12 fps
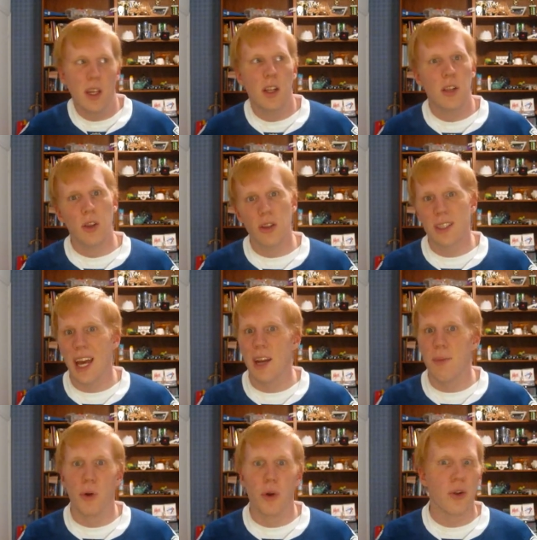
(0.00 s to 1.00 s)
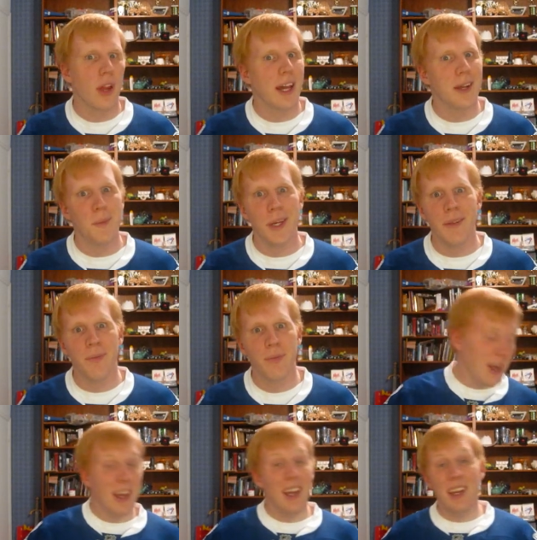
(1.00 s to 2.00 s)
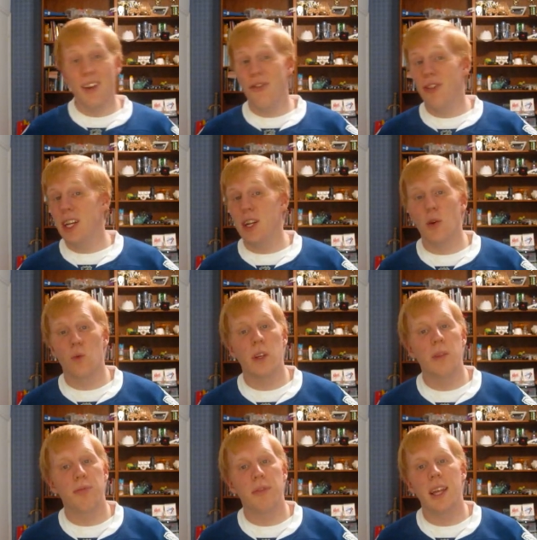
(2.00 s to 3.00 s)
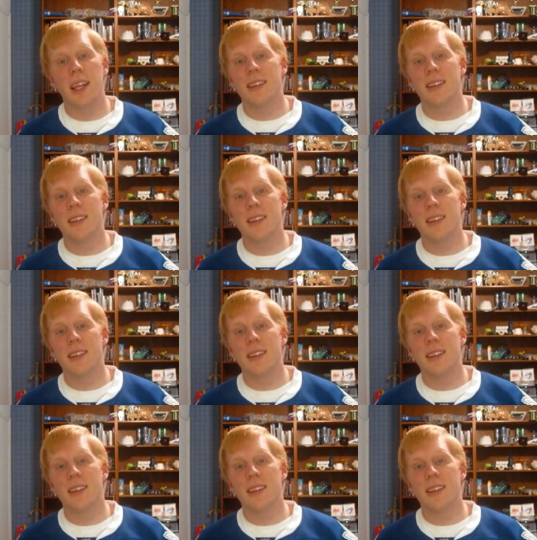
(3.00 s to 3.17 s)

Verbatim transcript: Looked kind of borderline to me. In a video replay,